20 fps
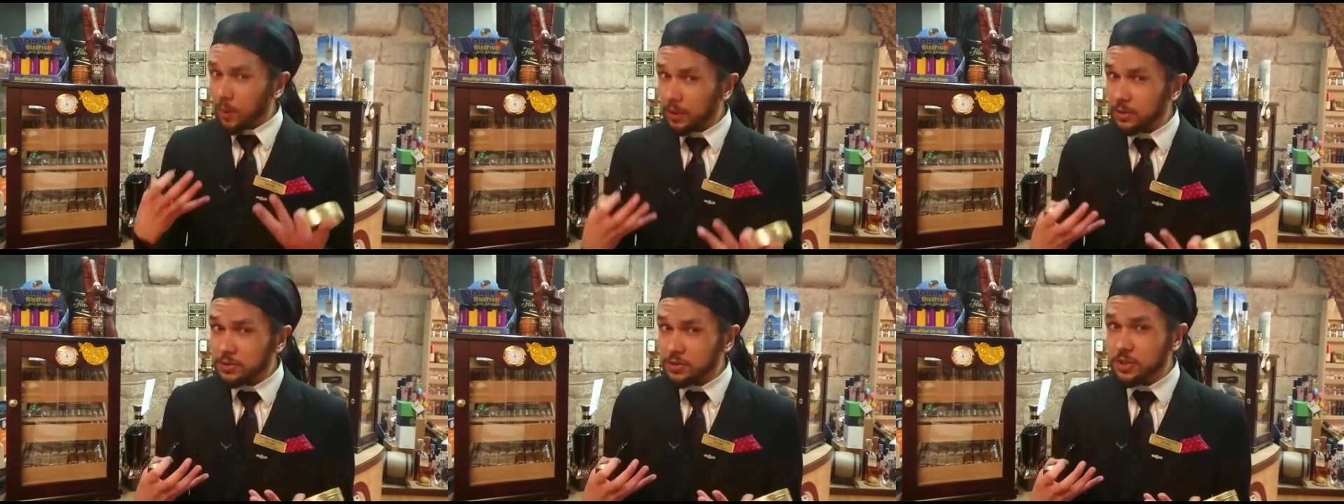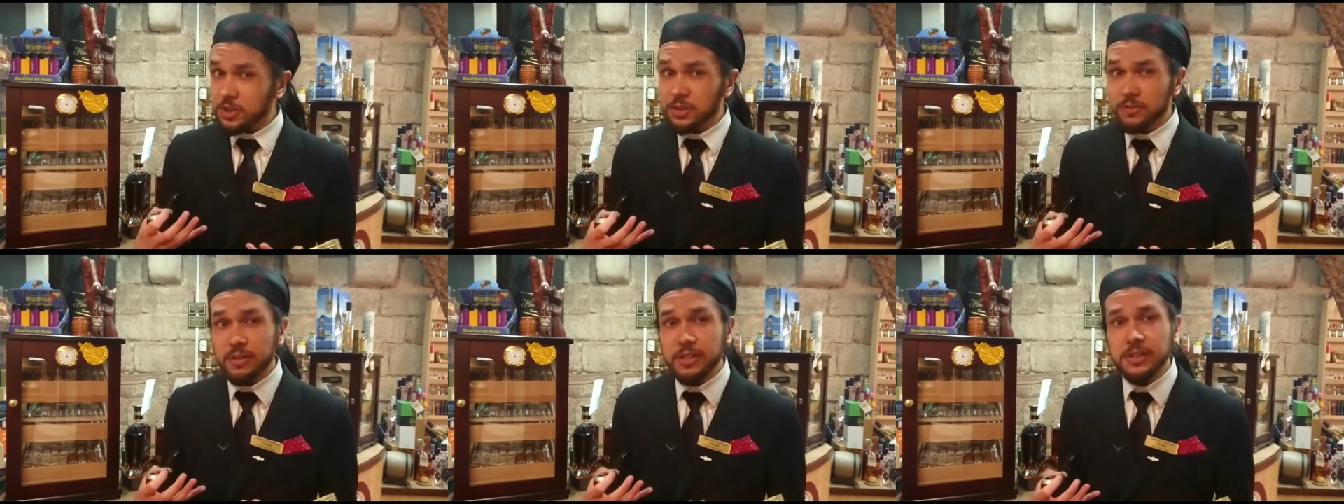When I was
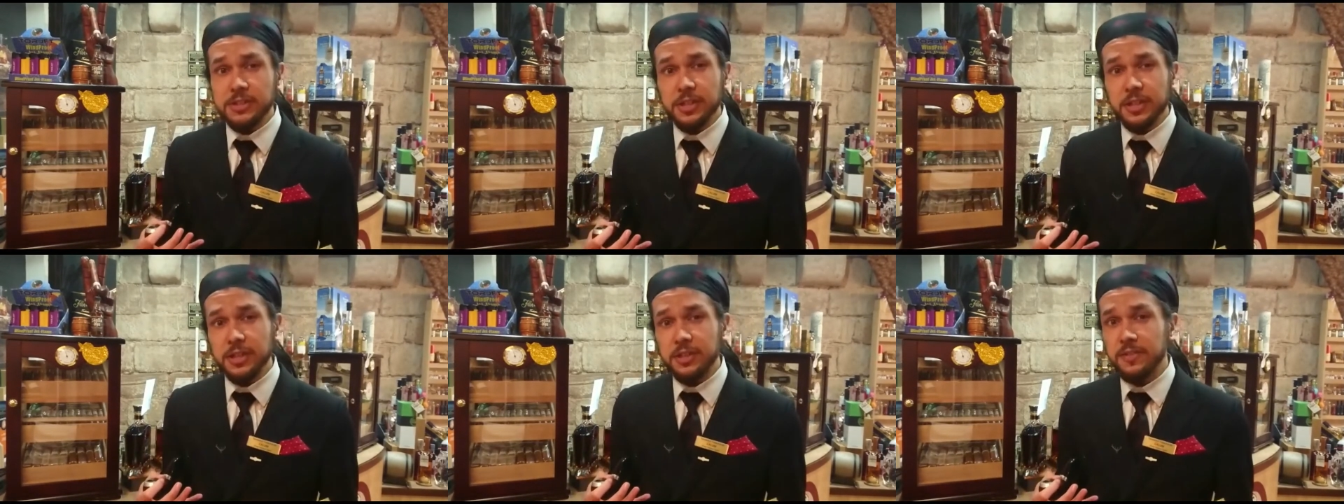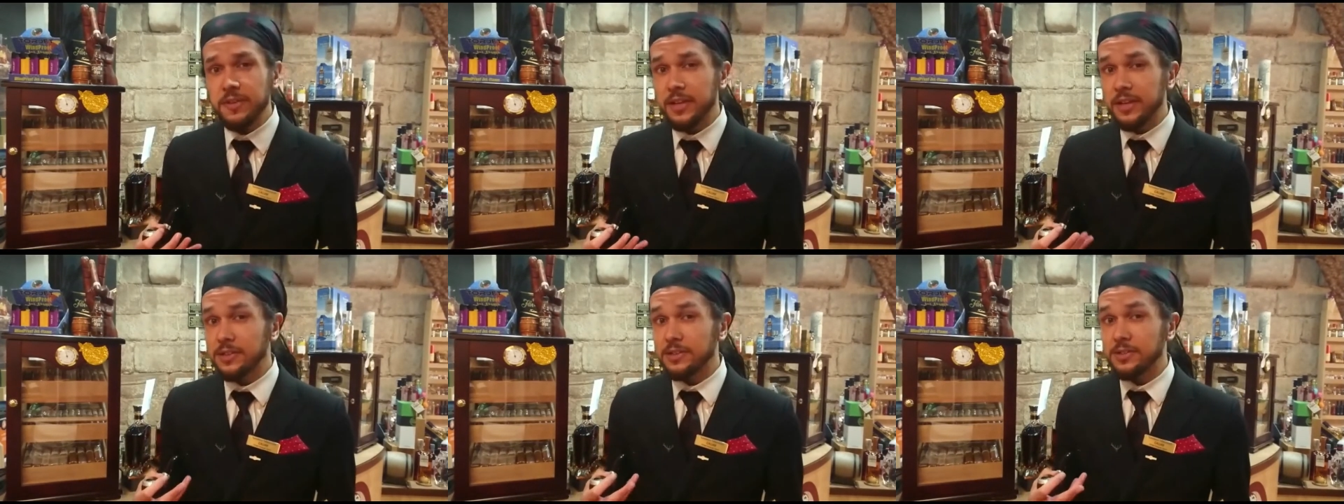doing
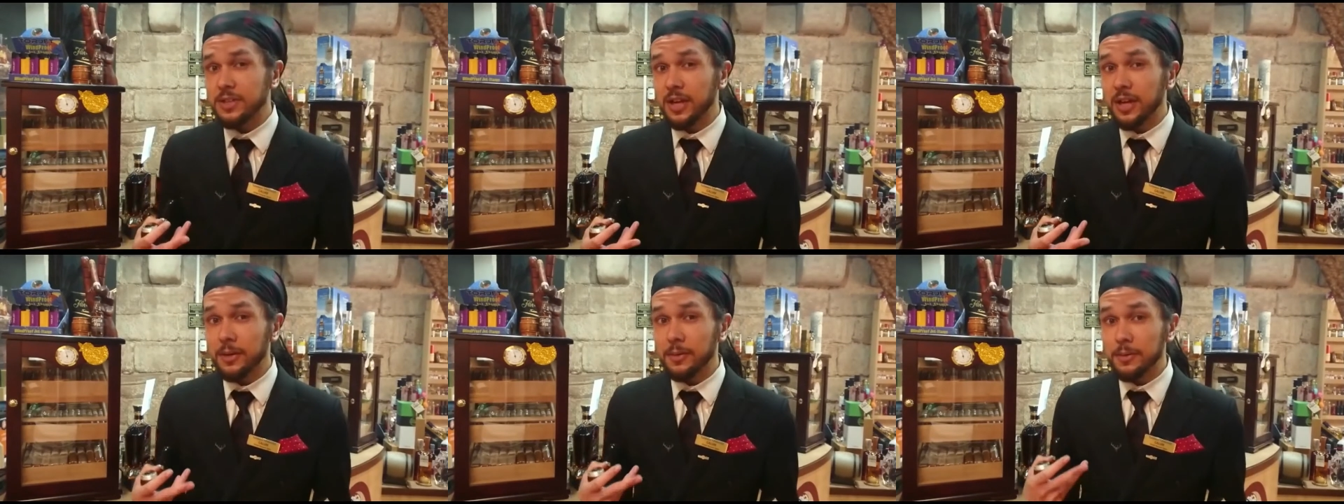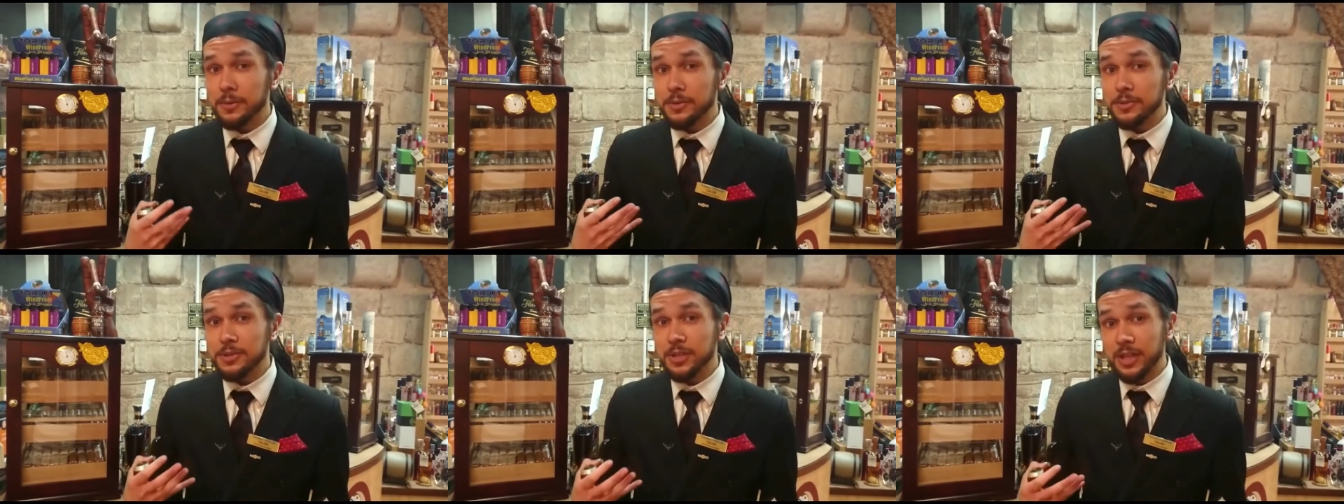research for this, I
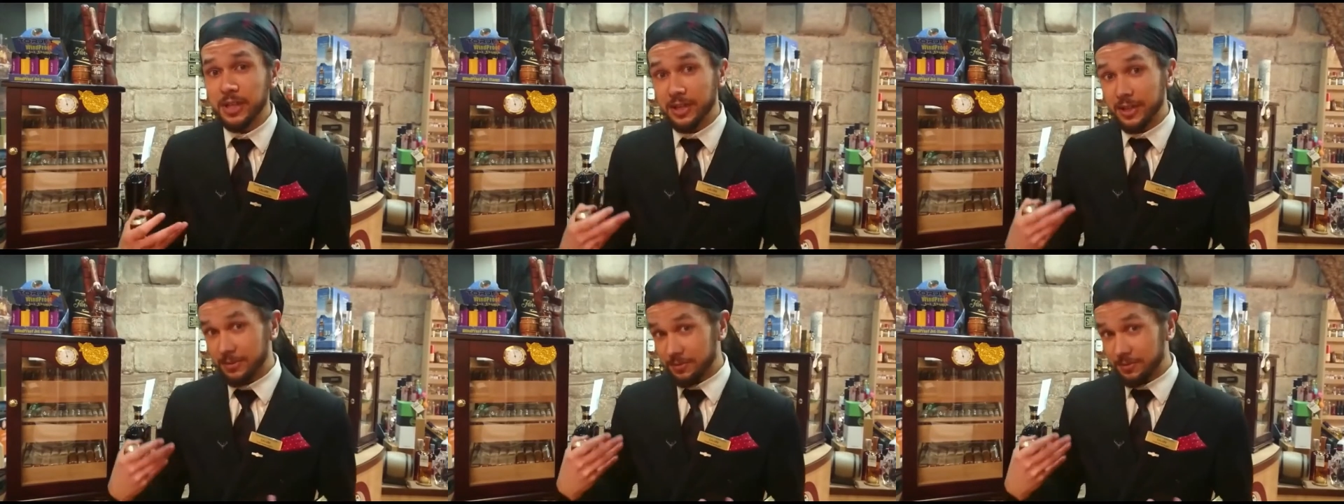was